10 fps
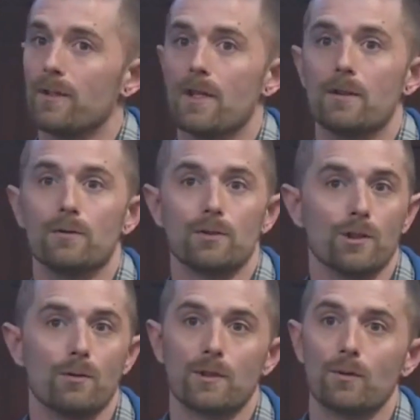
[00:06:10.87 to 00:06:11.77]
and then
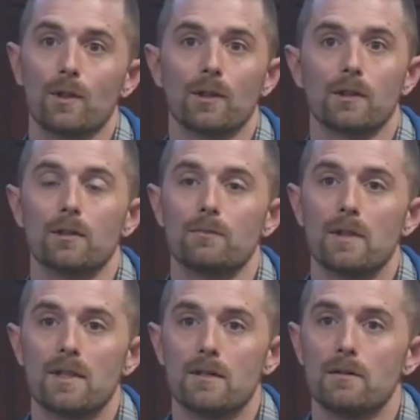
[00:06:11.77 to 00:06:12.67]
she went to work and
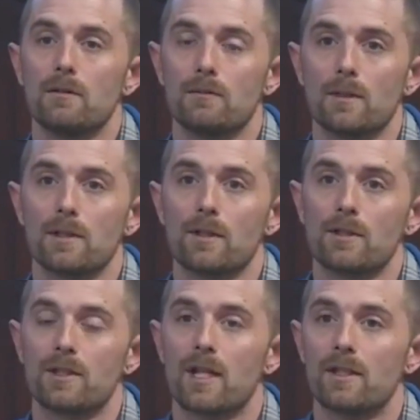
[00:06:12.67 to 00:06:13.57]
me and my son
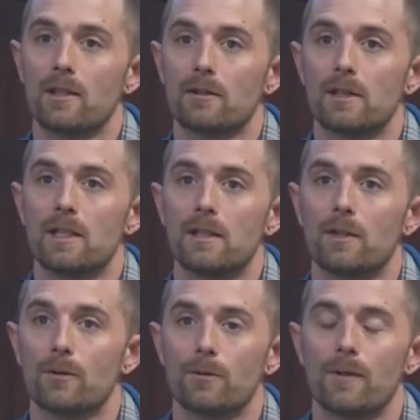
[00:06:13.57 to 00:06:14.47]
stayed there to eat
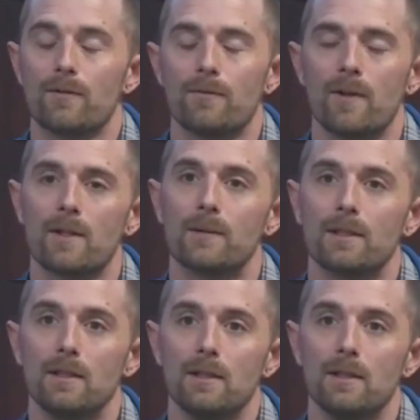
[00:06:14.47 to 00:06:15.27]
dinner with my family.